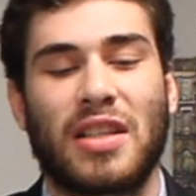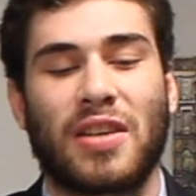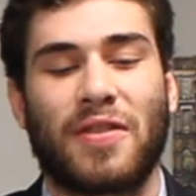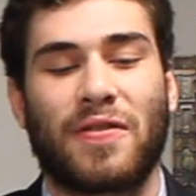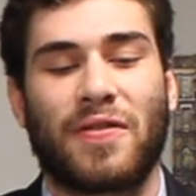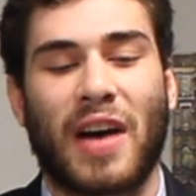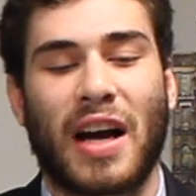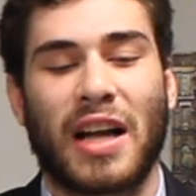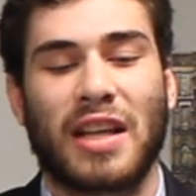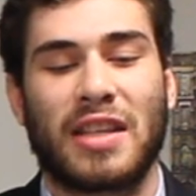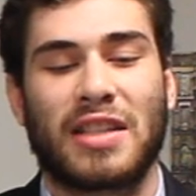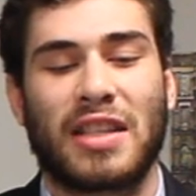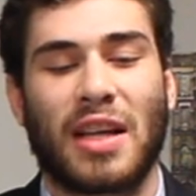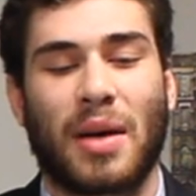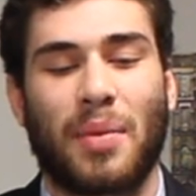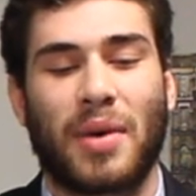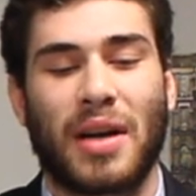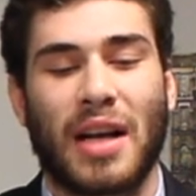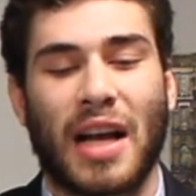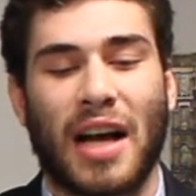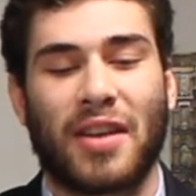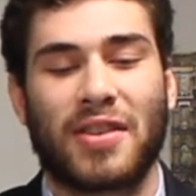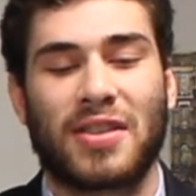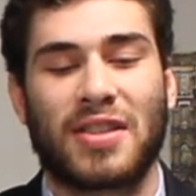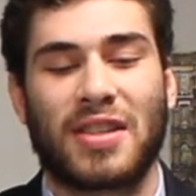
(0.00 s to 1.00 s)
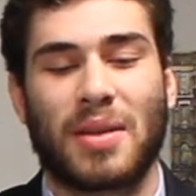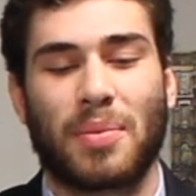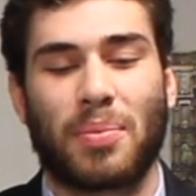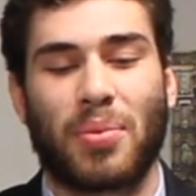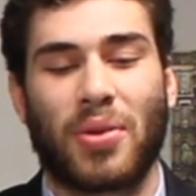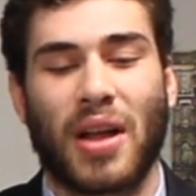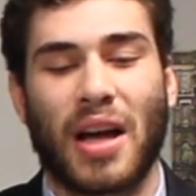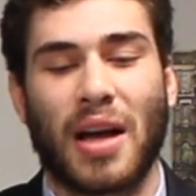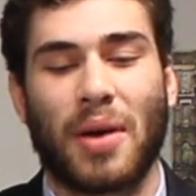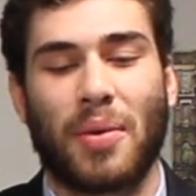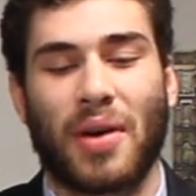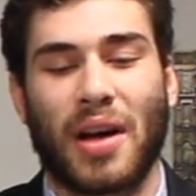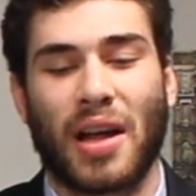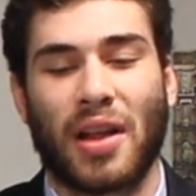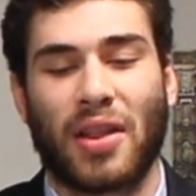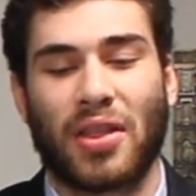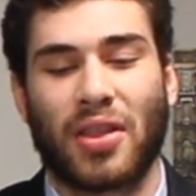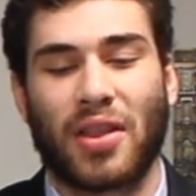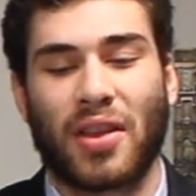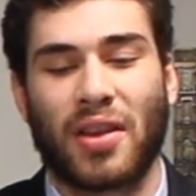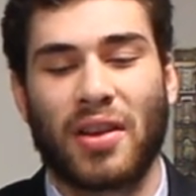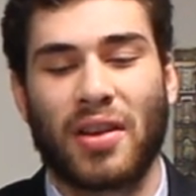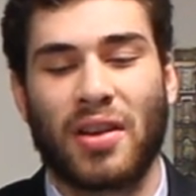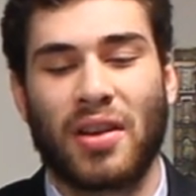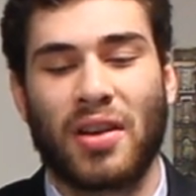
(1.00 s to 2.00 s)
to find someone else to play with.
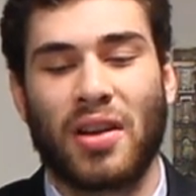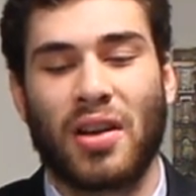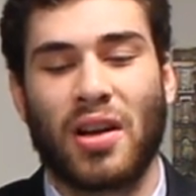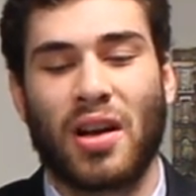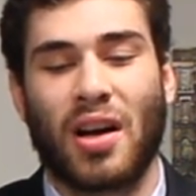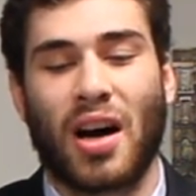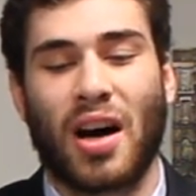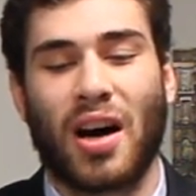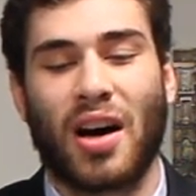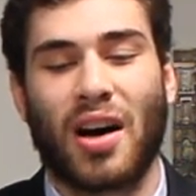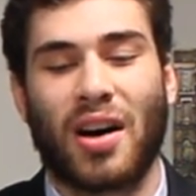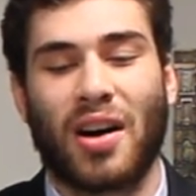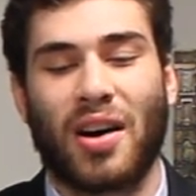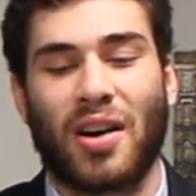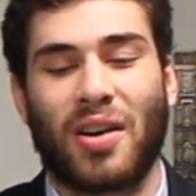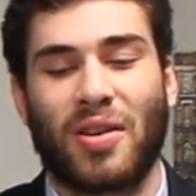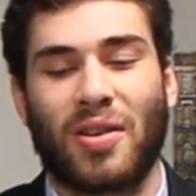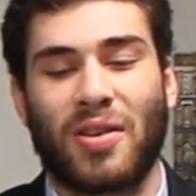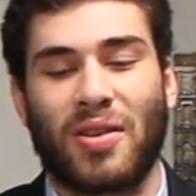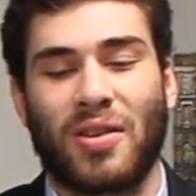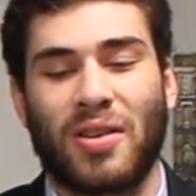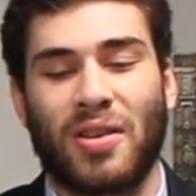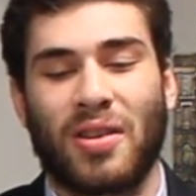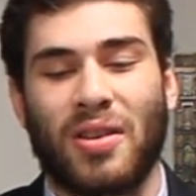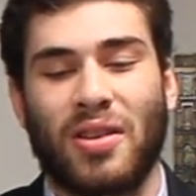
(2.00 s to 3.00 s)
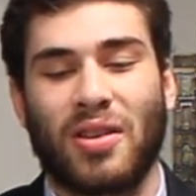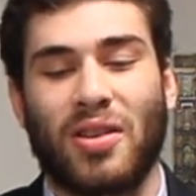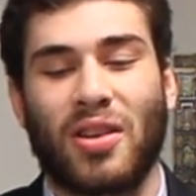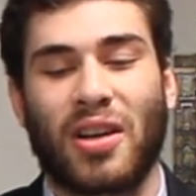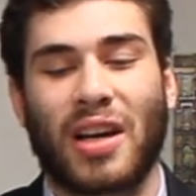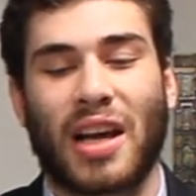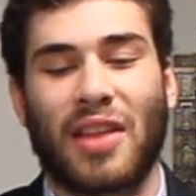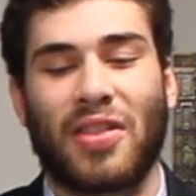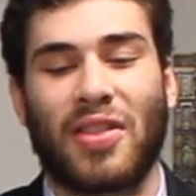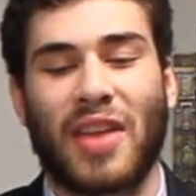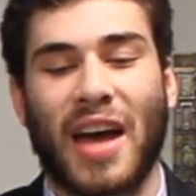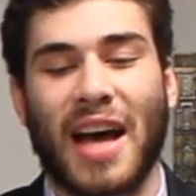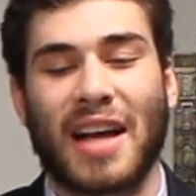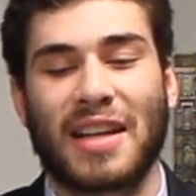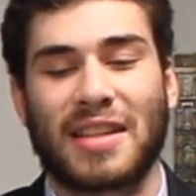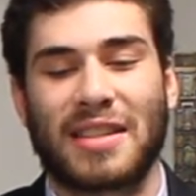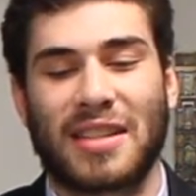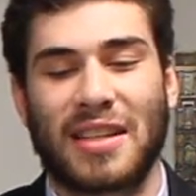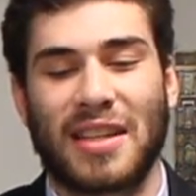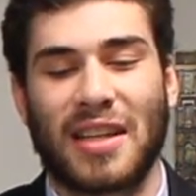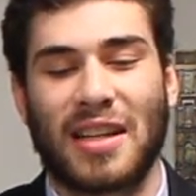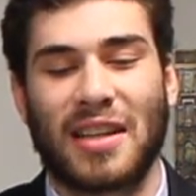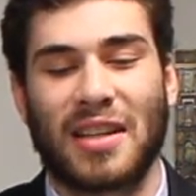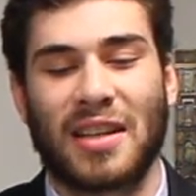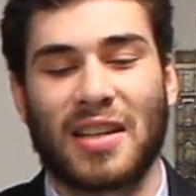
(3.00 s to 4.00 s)
Uh-oh, look at that
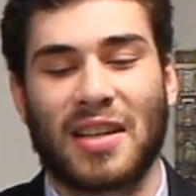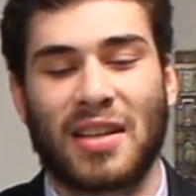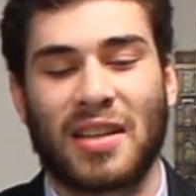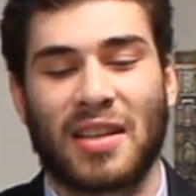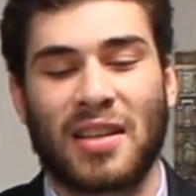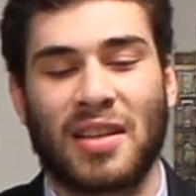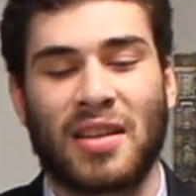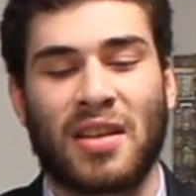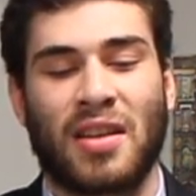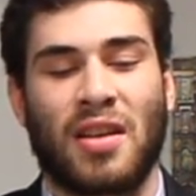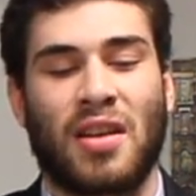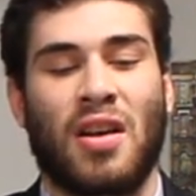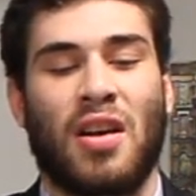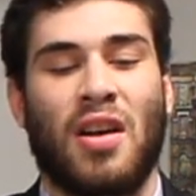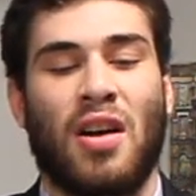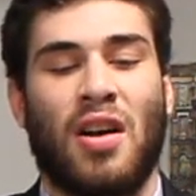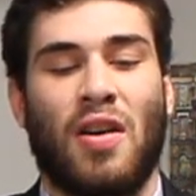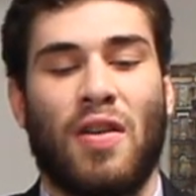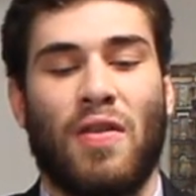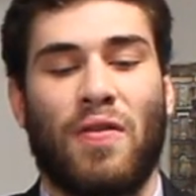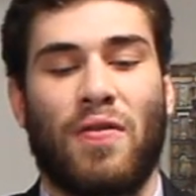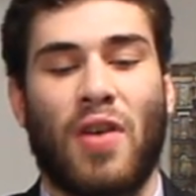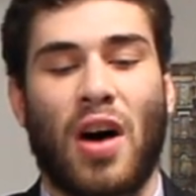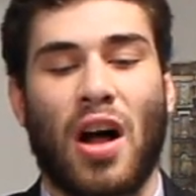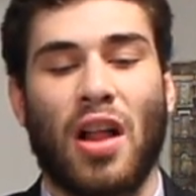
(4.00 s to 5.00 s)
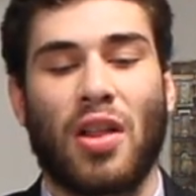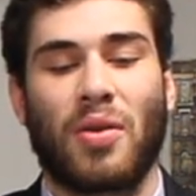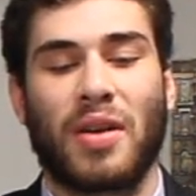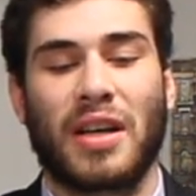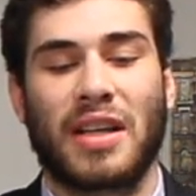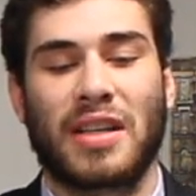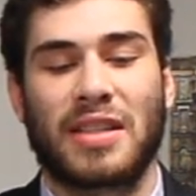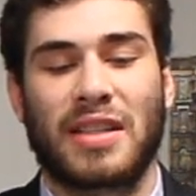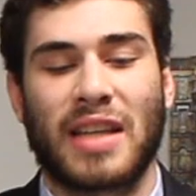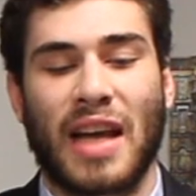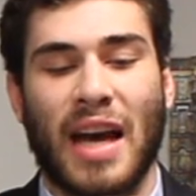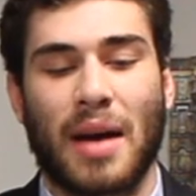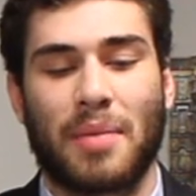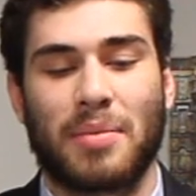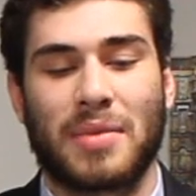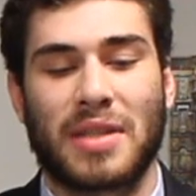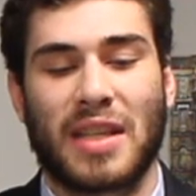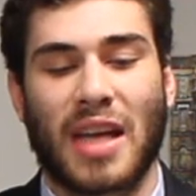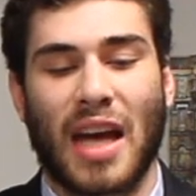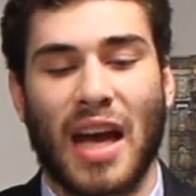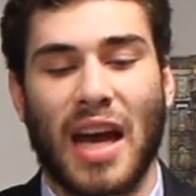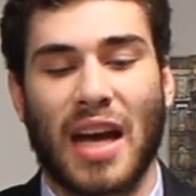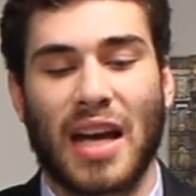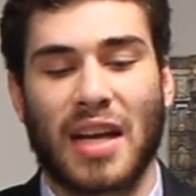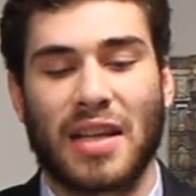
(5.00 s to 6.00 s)
scene. Following Sam's
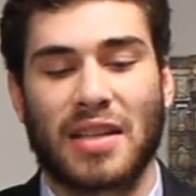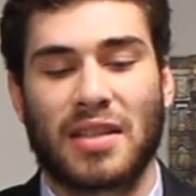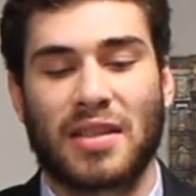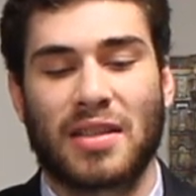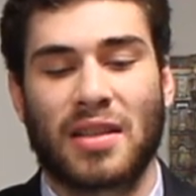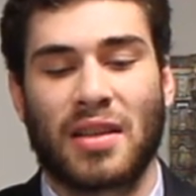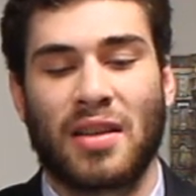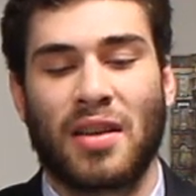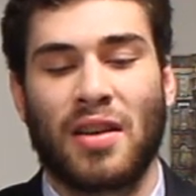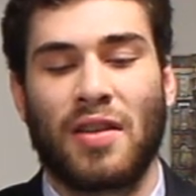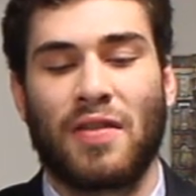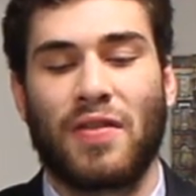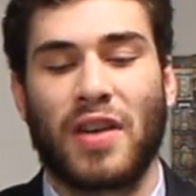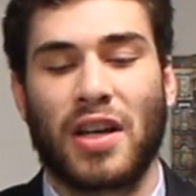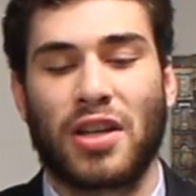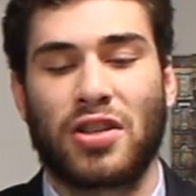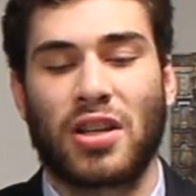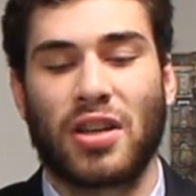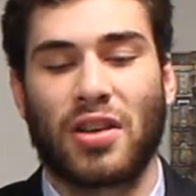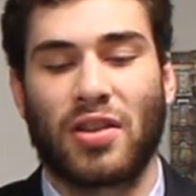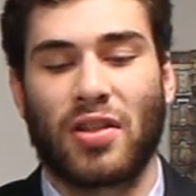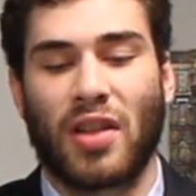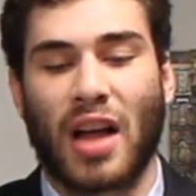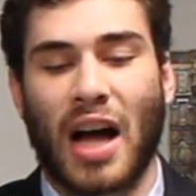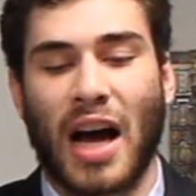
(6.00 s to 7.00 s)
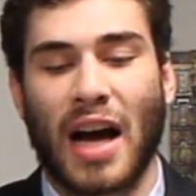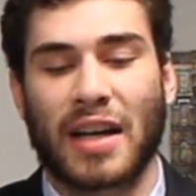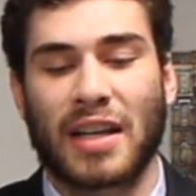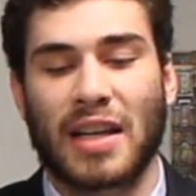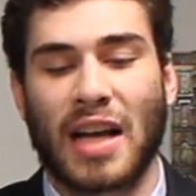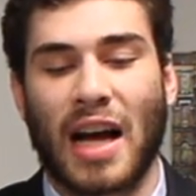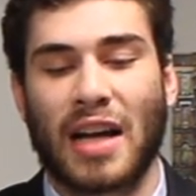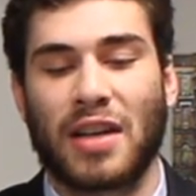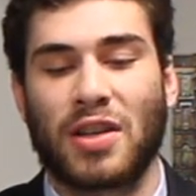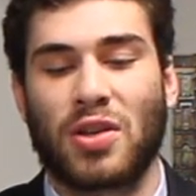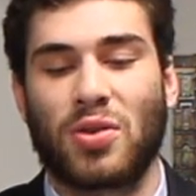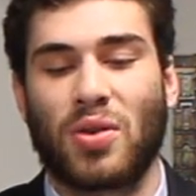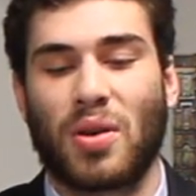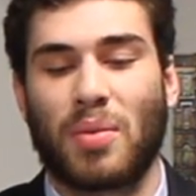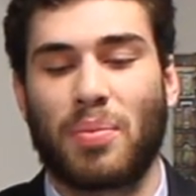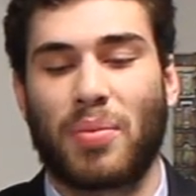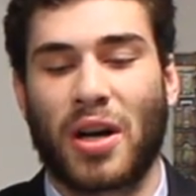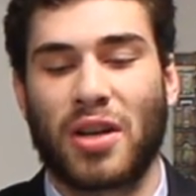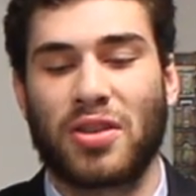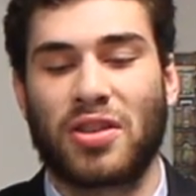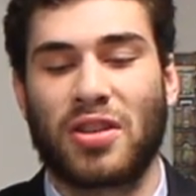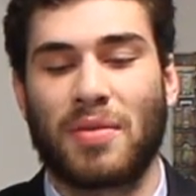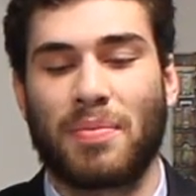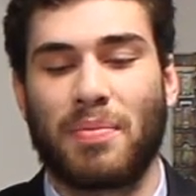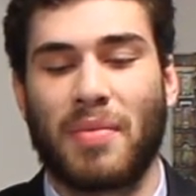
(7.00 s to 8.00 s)
gaze, Vitya locked onto a
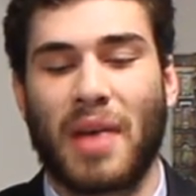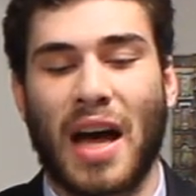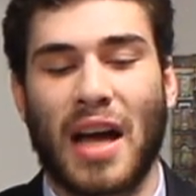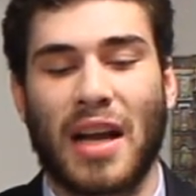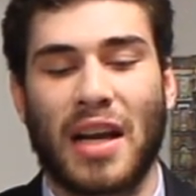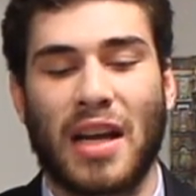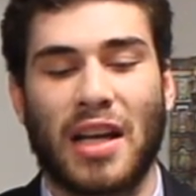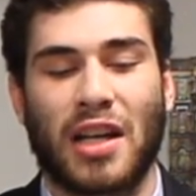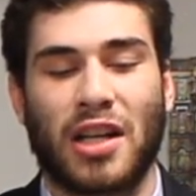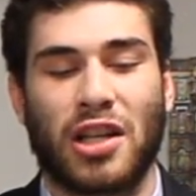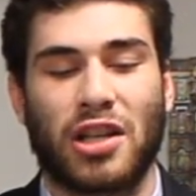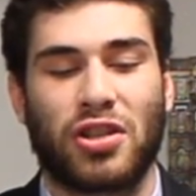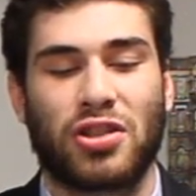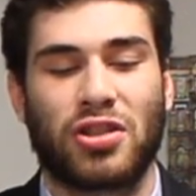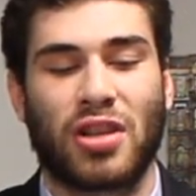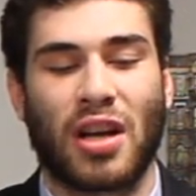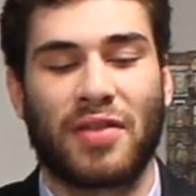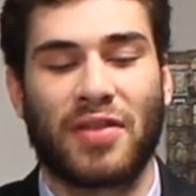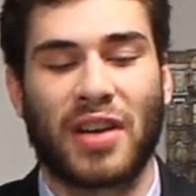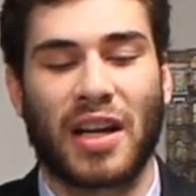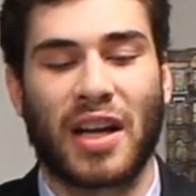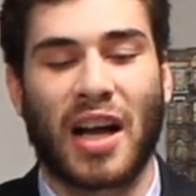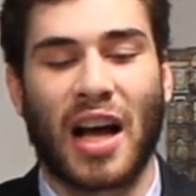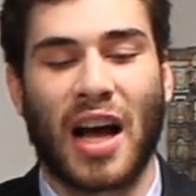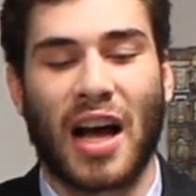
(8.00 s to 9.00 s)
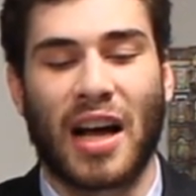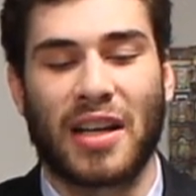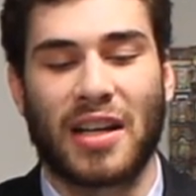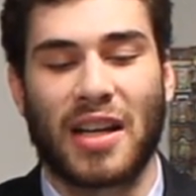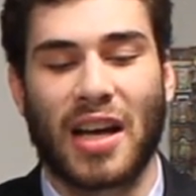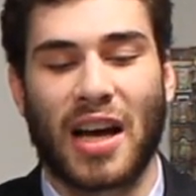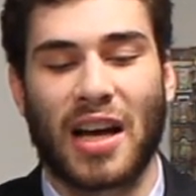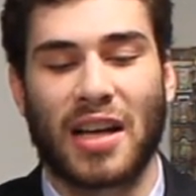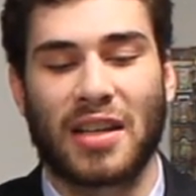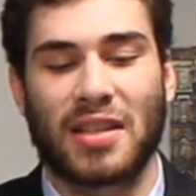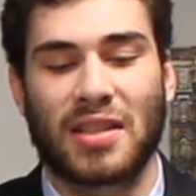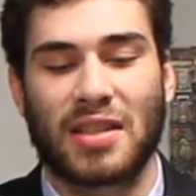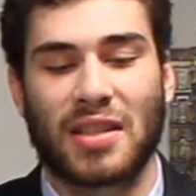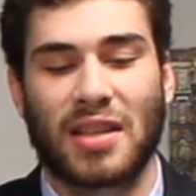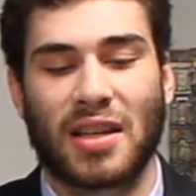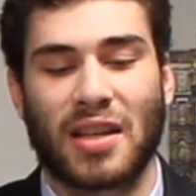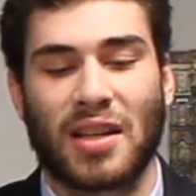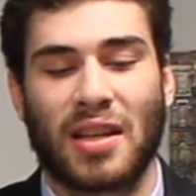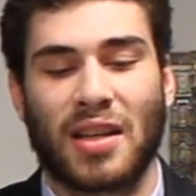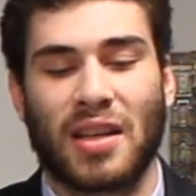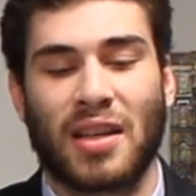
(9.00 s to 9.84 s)
bunch of men in a shoving contest.